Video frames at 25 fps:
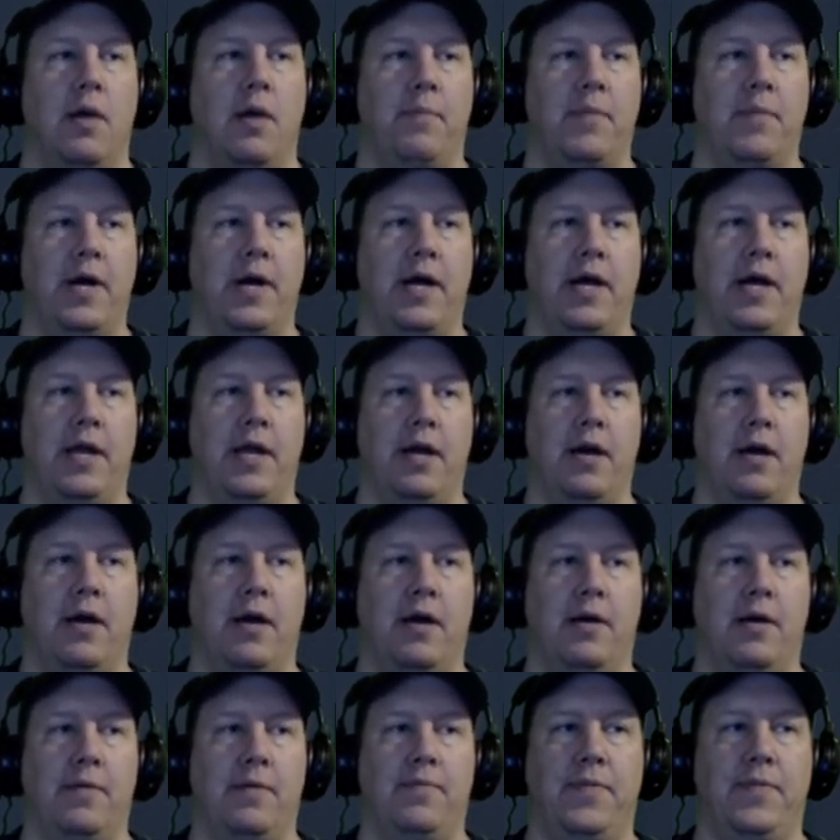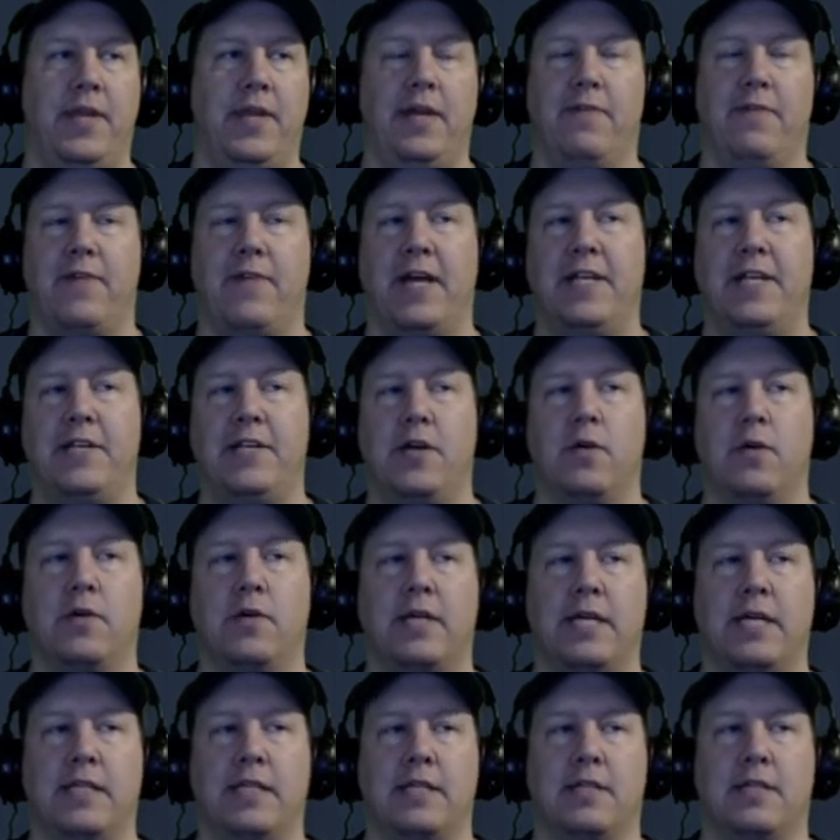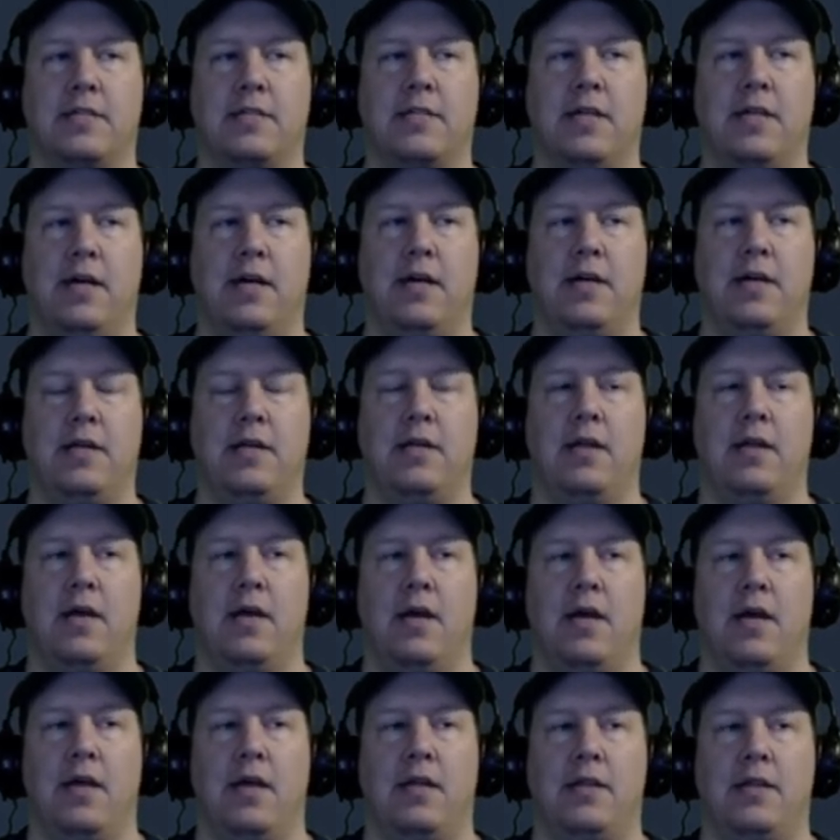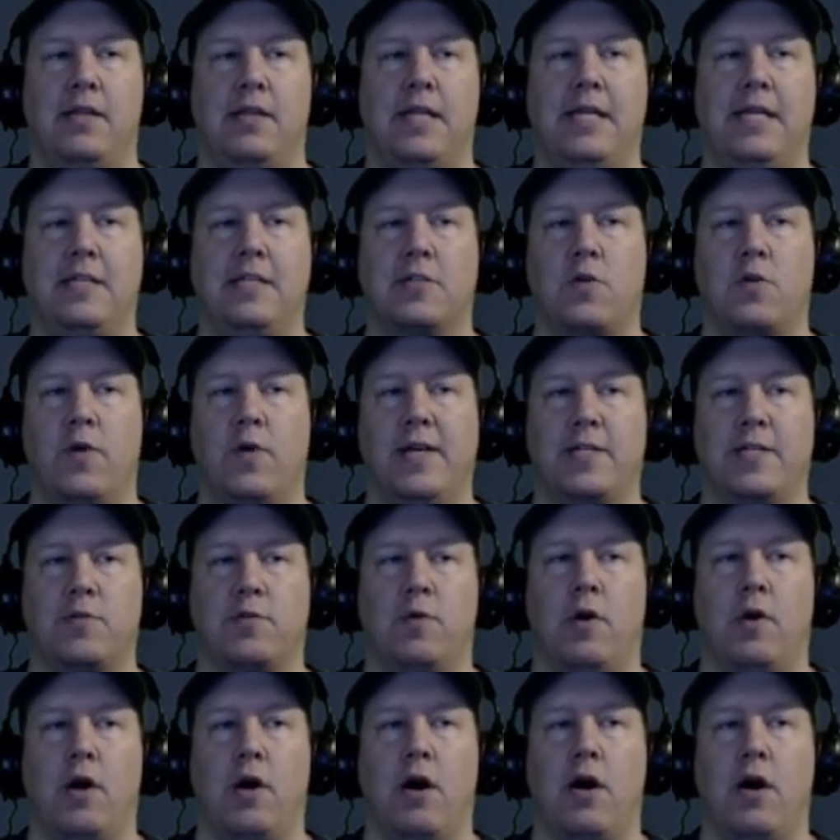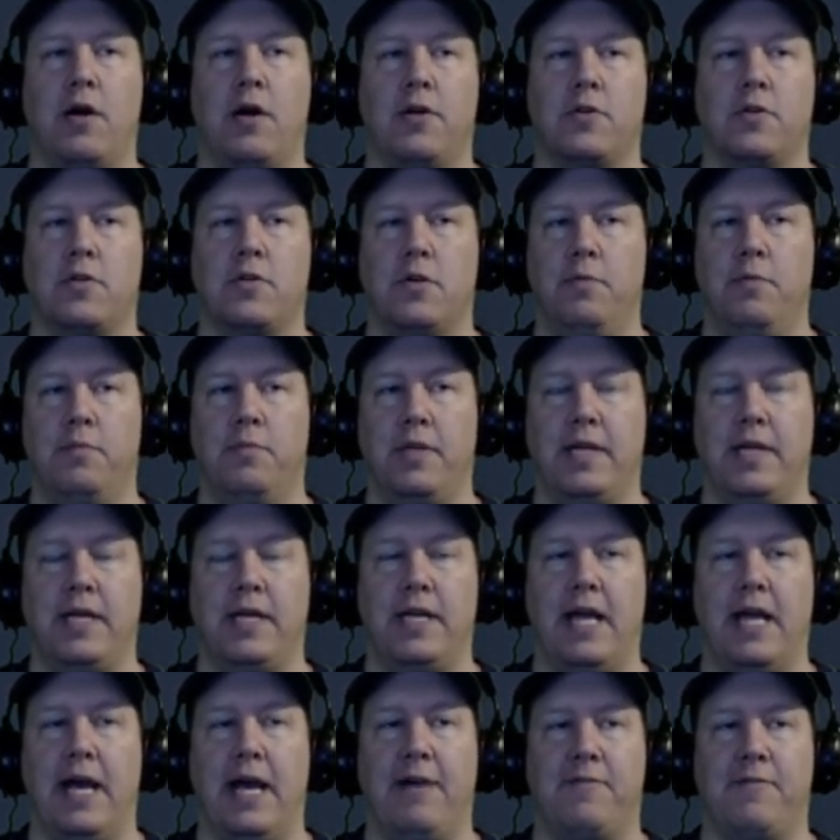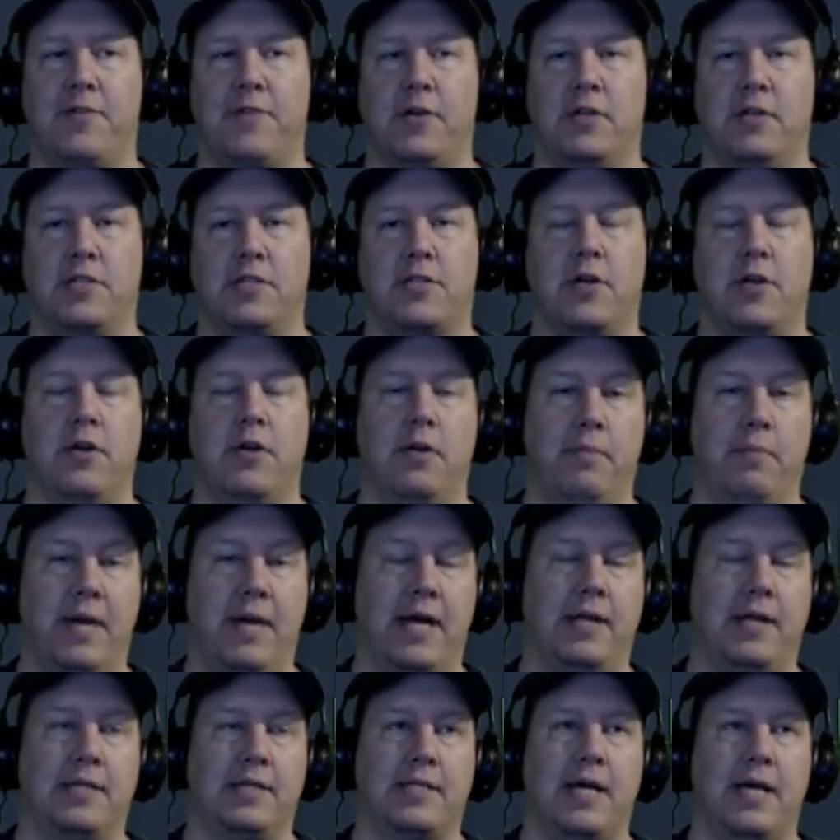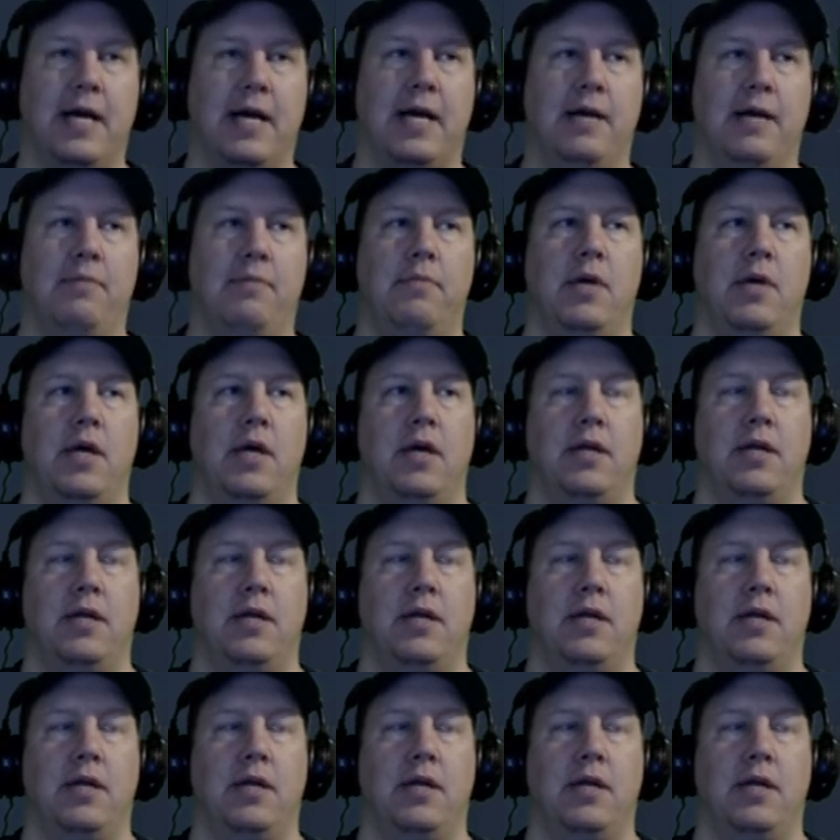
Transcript: But um, if I don't get this done, these quests will auto-complete after a certain amount of time.